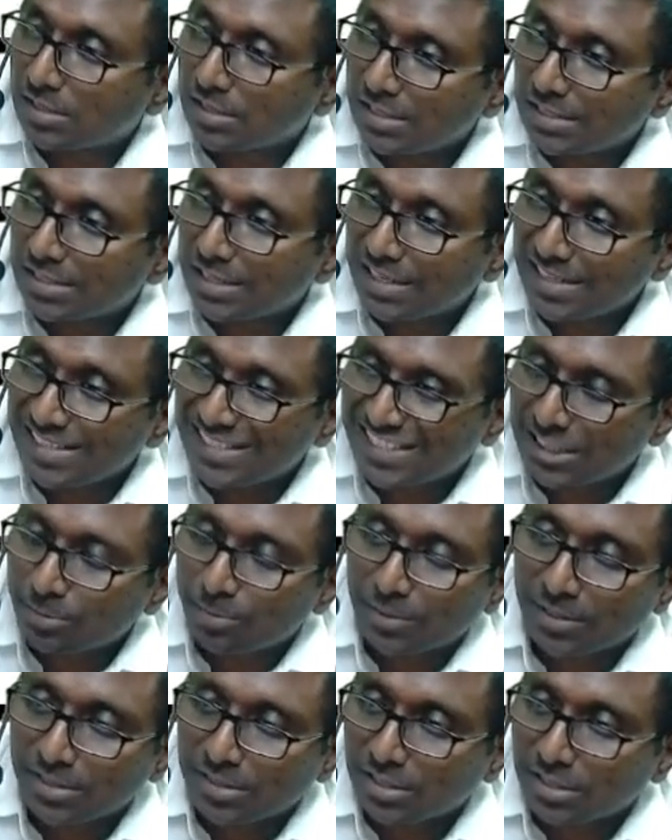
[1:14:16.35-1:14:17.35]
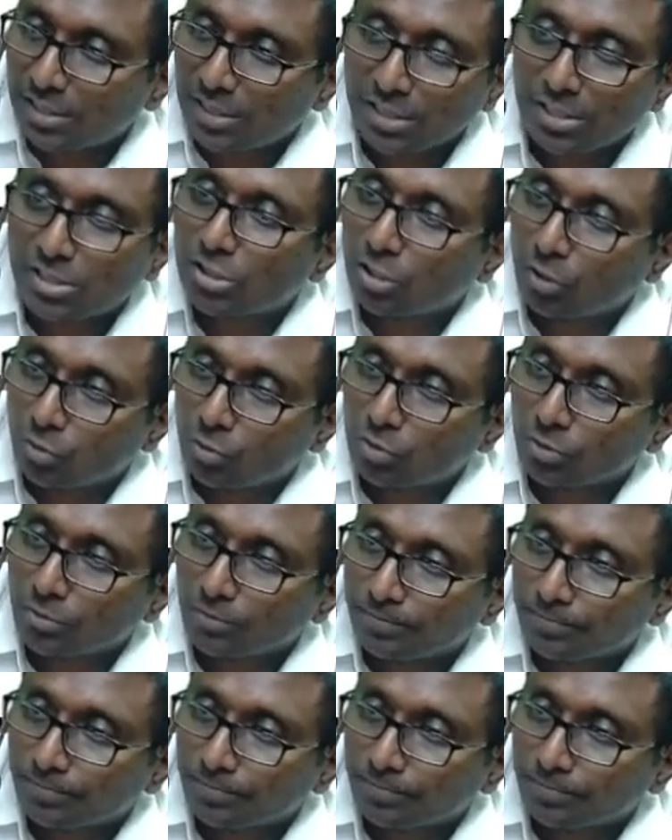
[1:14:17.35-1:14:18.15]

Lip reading: he's saying 6% doubt.